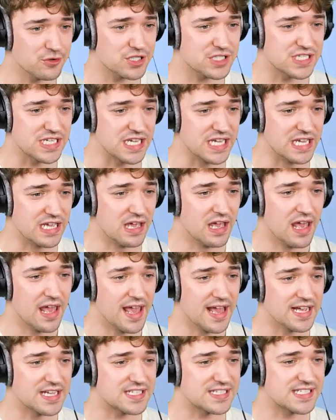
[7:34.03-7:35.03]
see
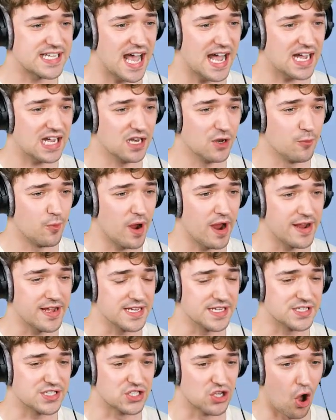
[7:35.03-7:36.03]
exactly where
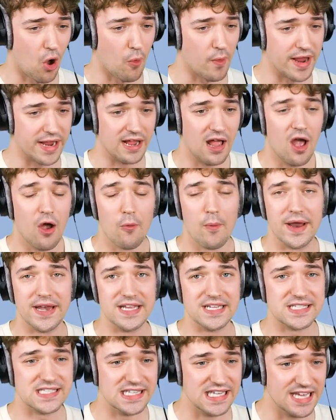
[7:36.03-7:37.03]
he's going when
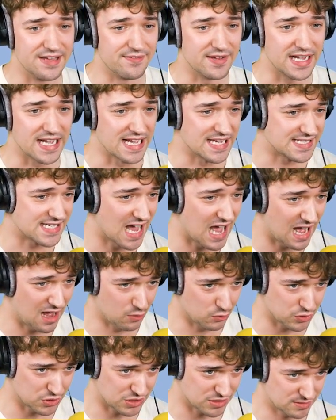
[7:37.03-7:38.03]
he's leaving his
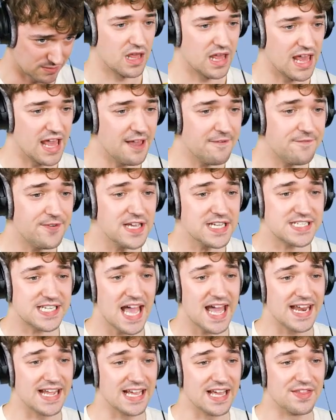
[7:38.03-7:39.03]
house. If he's
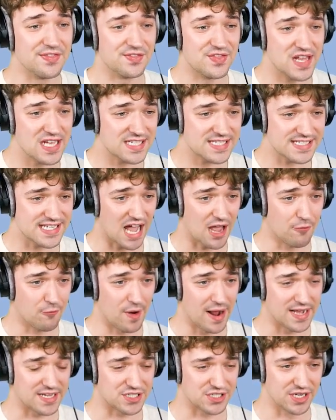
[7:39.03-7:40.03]
heading in this
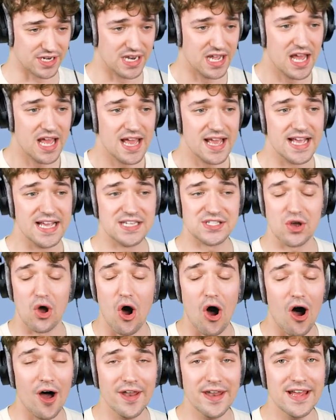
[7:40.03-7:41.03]
direction, he's
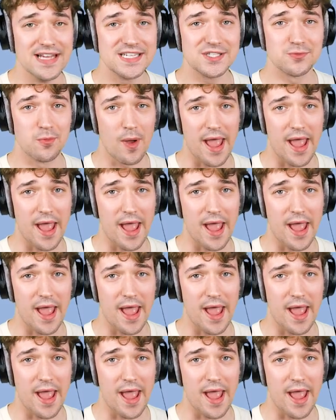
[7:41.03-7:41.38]
on his